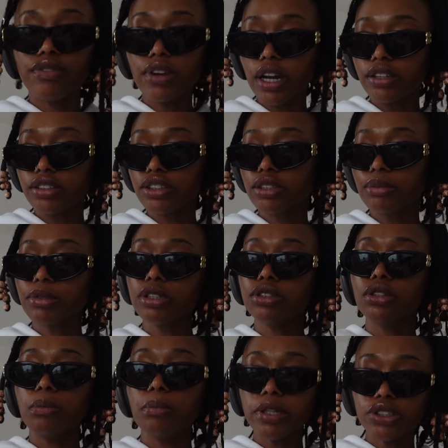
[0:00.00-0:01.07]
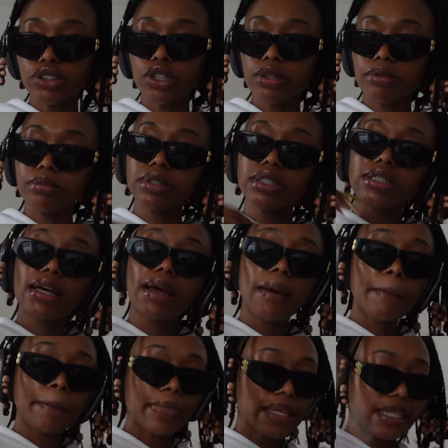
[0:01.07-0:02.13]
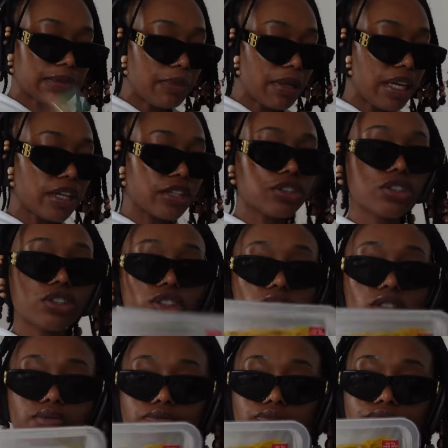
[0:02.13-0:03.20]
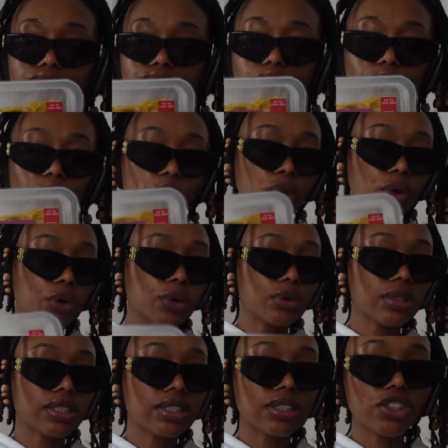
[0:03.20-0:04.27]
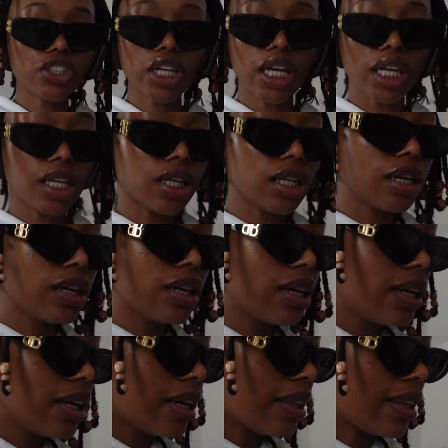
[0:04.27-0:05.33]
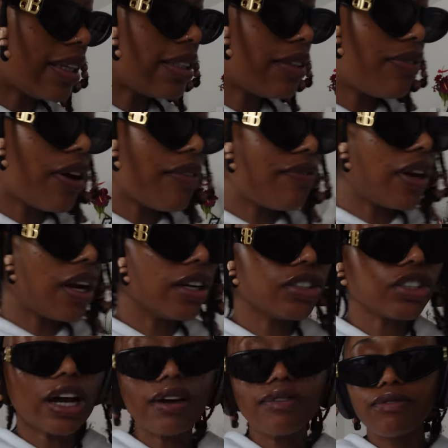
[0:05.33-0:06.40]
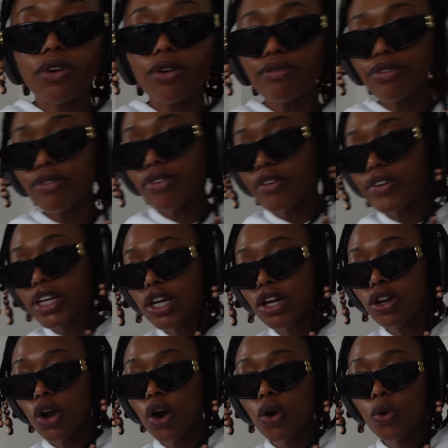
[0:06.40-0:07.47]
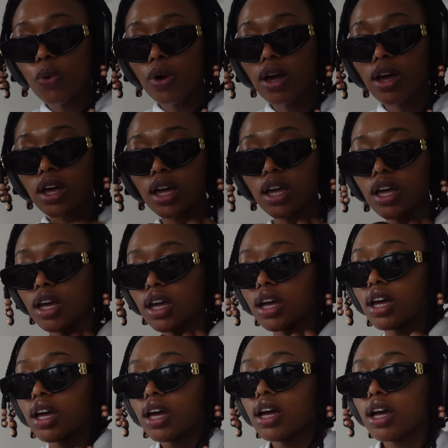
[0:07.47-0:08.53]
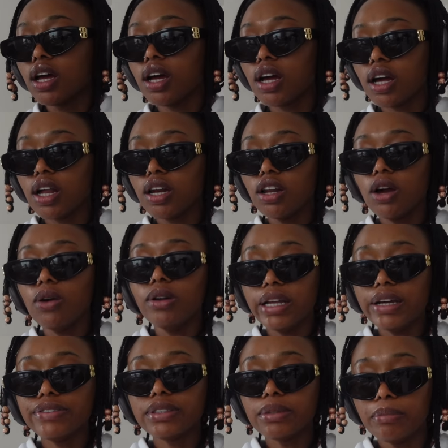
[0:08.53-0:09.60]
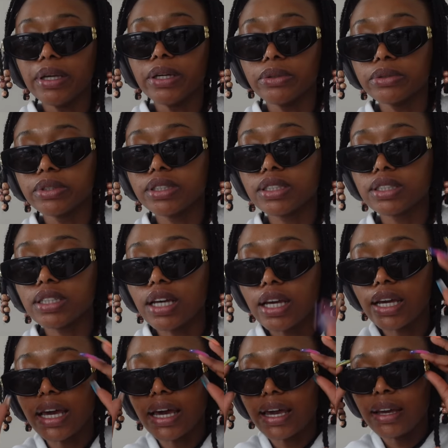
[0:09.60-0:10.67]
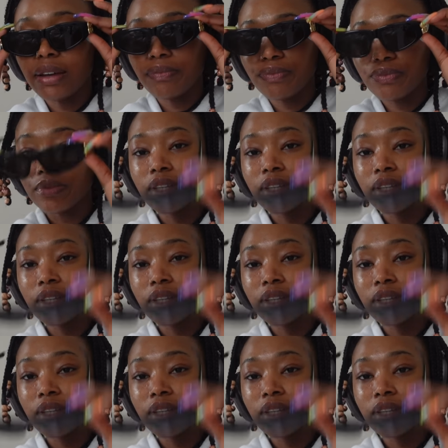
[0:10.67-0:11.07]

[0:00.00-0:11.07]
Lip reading: for lunch. So I'm gonna do mushrooms, spinach, noodles, chicken. And that's the vibe for lunch. I've gone for very low lift meals, okay?